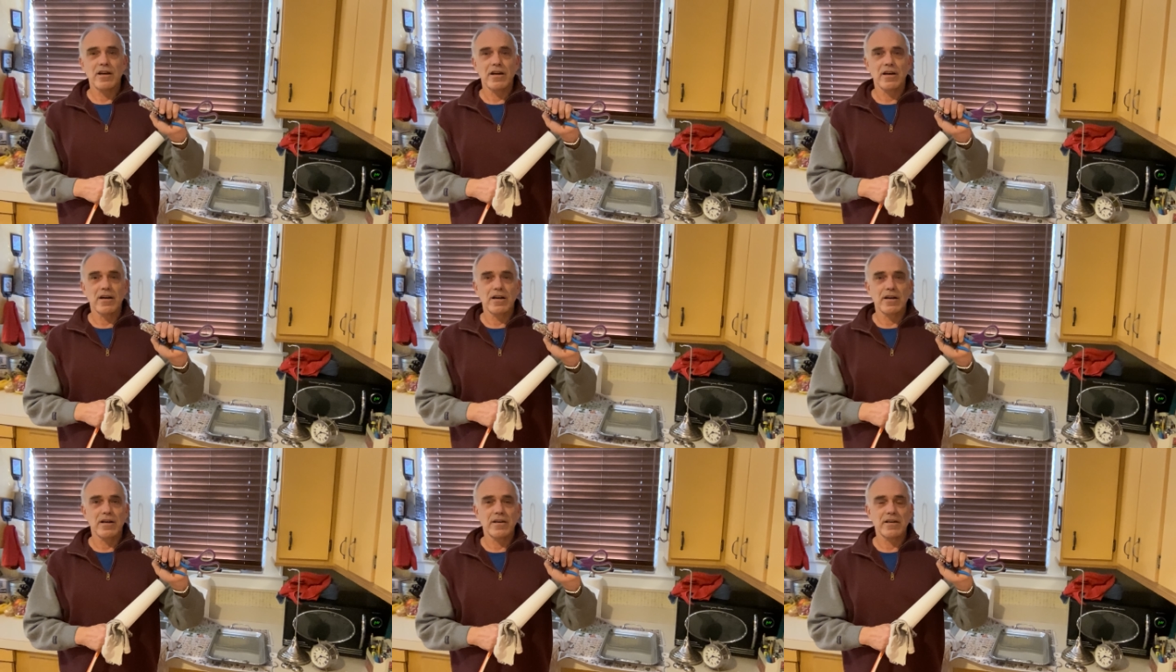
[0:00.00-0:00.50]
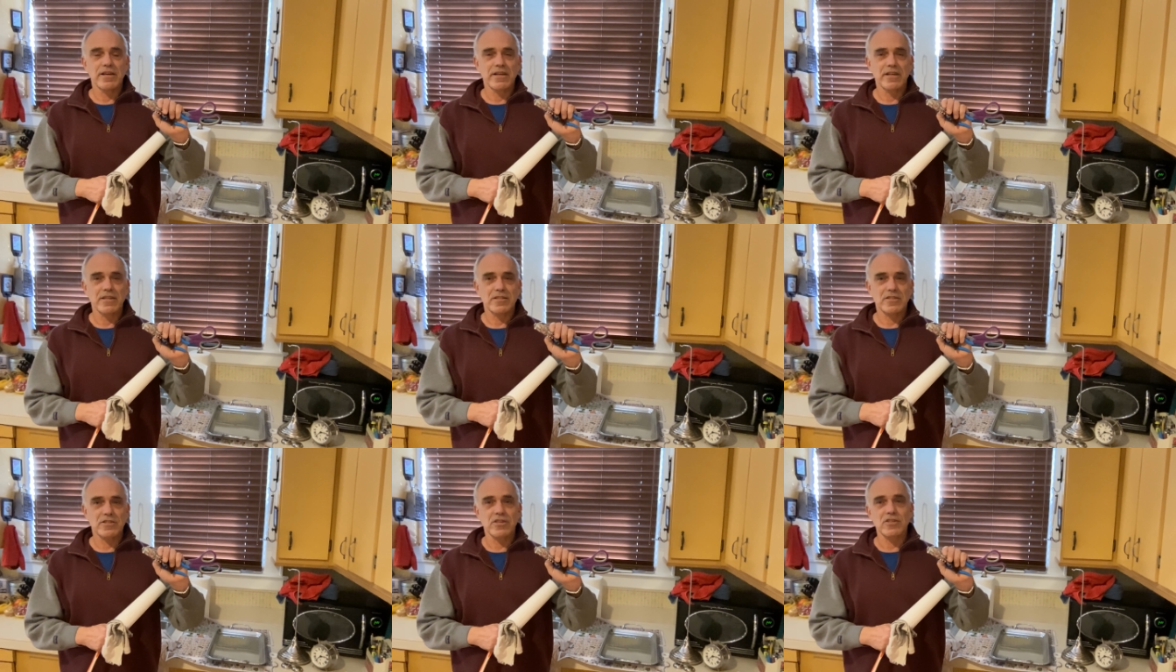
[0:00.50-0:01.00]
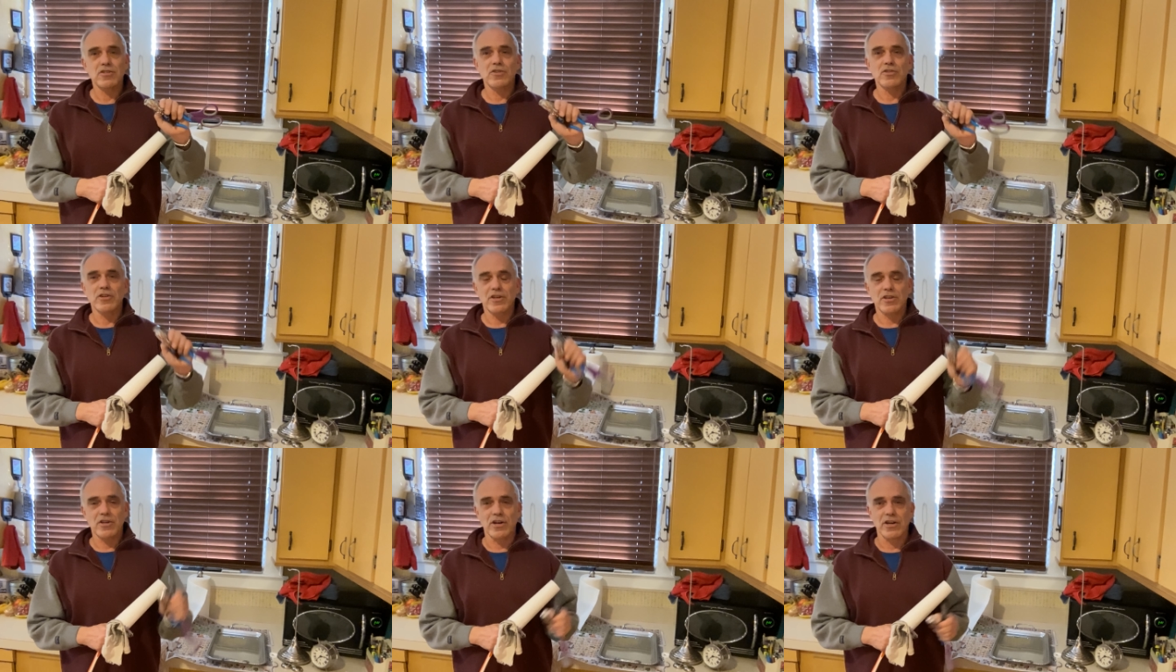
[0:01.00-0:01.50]
uh, a scissor
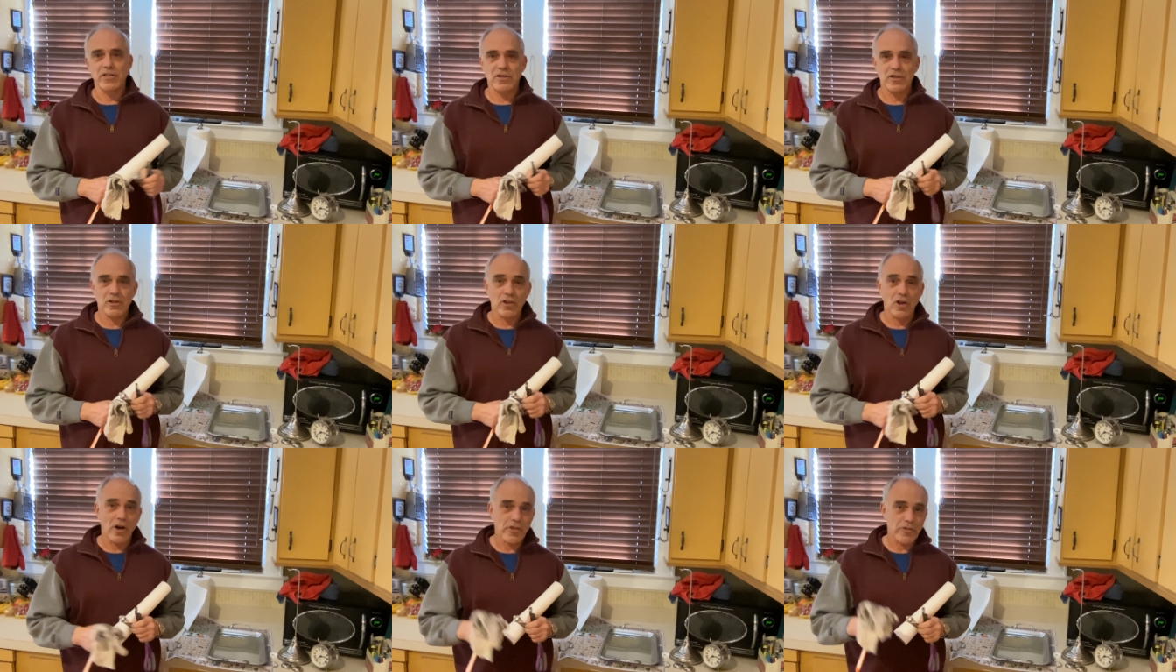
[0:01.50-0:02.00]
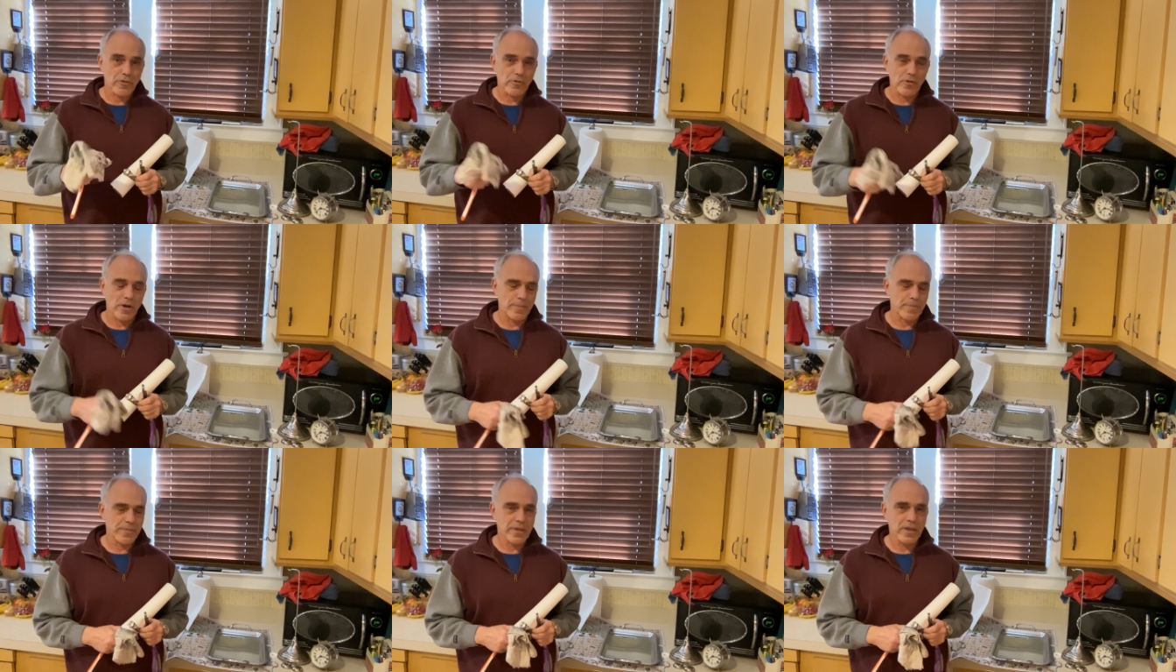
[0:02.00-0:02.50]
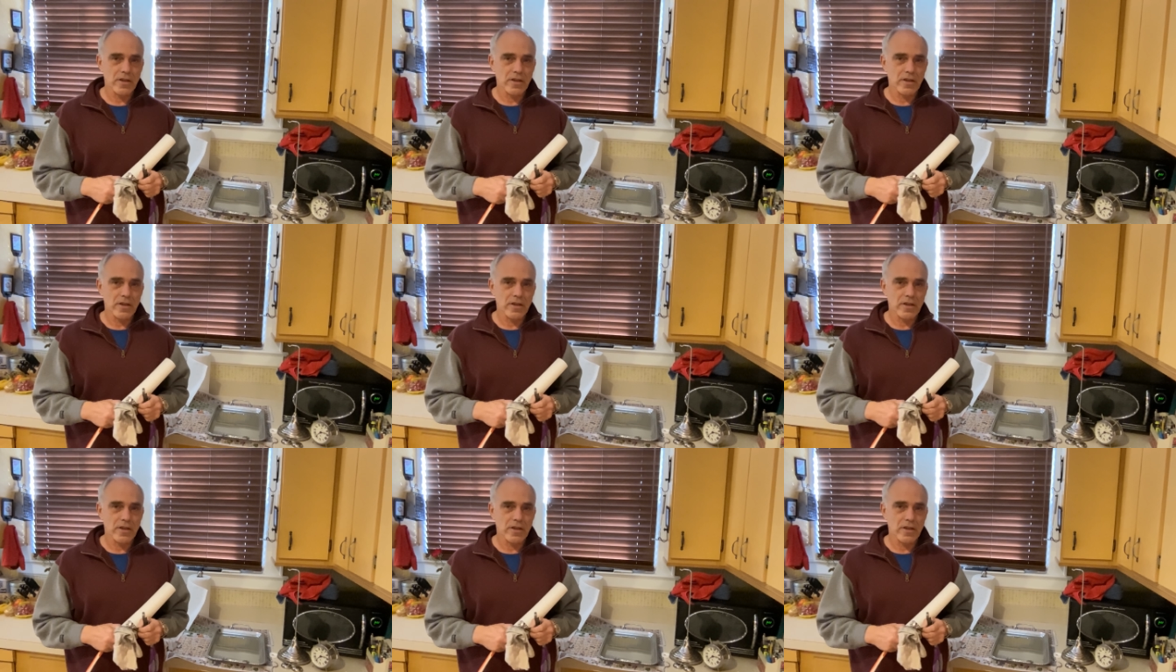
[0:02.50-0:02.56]
to cut cloth from,